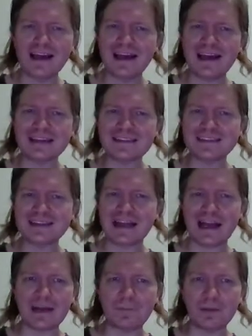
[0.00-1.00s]
As I said,
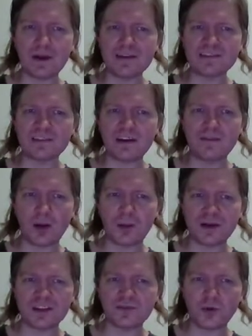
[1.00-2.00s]
I compare this to
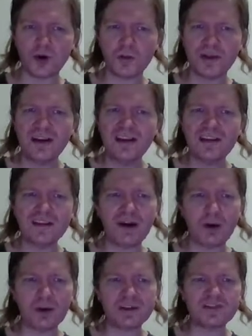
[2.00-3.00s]
Devouring Swarm.
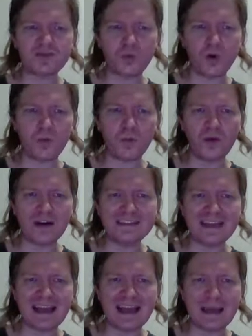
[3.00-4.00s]
Devouring Swarm was
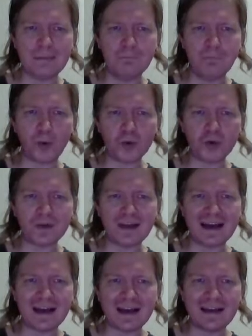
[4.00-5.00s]
a
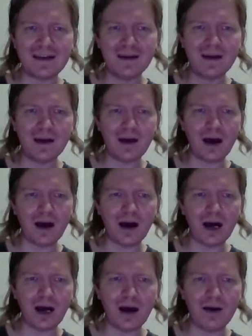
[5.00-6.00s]
borderline
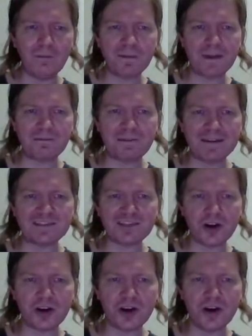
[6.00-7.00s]

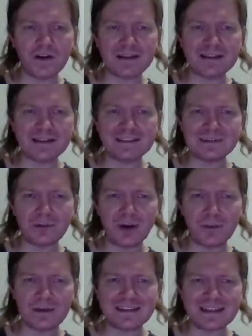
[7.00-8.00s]
5-star card. This is where
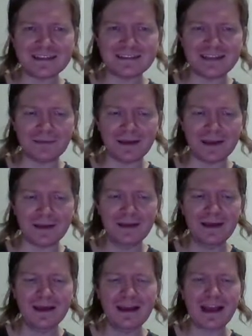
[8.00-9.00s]
I'm going to say the same thing.
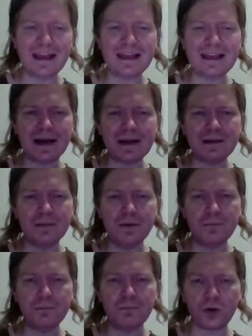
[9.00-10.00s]
89,
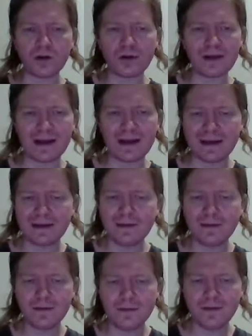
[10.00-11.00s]
borderline
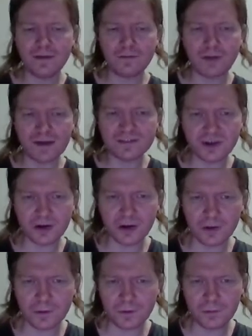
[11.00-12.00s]
5-star
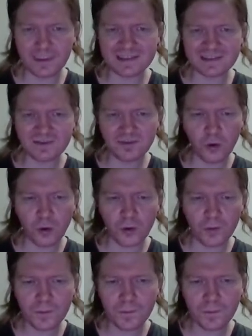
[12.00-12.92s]
card. It's 4.